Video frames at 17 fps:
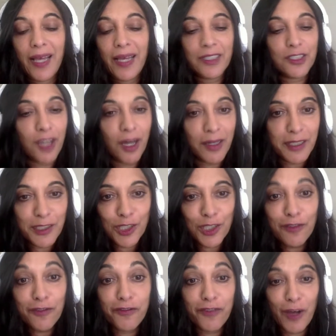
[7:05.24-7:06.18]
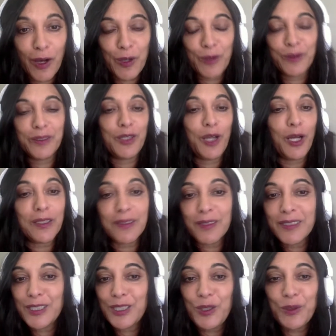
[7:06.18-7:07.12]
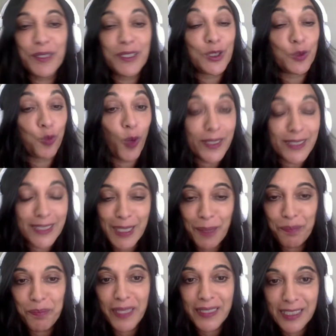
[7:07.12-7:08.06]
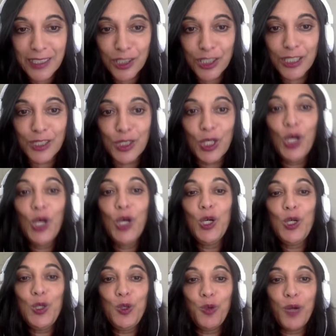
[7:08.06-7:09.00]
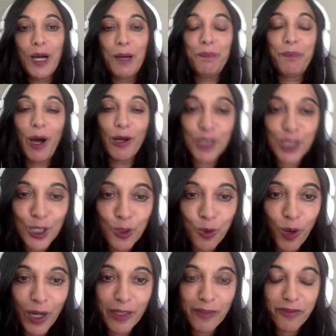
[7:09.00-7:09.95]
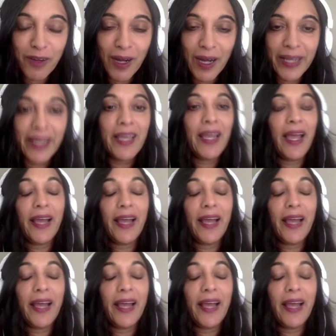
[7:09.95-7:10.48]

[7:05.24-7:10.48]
and got onto the phone, got students' WhatsApp messages who were about to qualify,